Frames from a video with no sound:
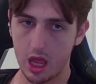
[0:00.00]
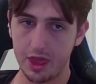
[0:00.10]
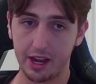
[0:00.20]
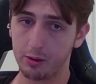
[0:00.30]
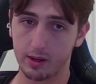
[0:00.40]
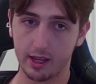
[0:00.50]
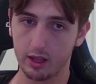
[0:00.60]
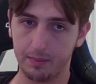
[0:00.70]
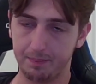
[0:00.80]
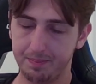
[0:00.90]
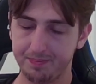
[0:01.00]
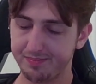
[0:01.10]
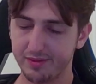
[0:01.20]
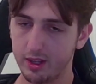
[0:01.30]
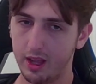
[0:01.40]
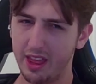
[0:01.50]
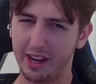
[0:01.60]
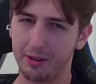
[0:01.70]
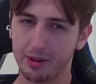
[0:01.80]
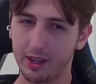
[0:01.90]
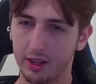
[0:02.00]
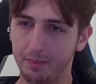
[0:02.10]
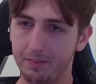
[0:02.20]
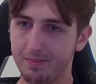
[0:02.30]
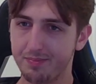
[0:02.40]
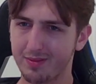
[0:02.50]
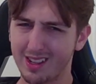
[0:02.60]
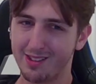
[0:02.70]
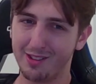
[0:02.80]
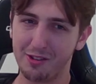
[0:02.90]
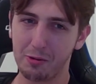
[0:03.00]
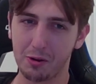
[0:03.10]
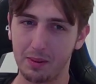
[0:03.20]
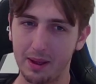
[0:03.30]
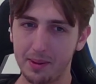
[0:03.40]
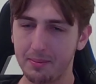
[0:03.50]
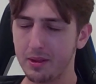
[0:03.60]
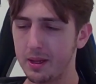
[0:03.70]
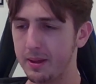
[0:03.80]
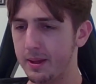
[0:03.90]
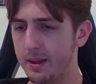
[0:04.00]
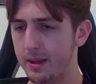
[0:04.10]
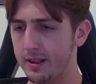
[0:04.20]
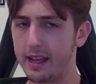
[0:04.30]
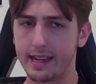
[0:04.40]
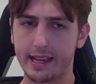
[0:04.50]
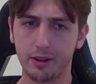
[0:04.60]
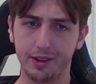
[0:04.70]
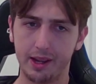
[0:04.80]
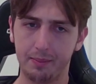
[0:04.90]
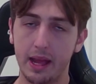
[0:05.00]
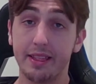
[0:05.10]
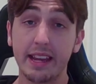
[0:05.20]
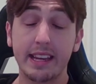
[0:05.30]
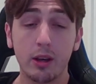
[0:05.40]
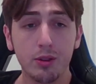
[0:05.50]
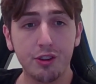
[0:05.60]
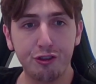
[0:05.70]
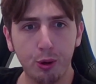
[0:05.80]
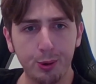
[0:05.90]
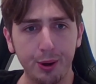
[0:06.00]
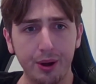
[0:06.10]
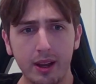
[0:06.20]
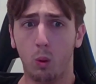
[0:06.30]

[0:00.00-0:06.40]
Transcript: They don't kill him. They don't kill him. It's the Joker, baby. They killed him. They killed the Joker.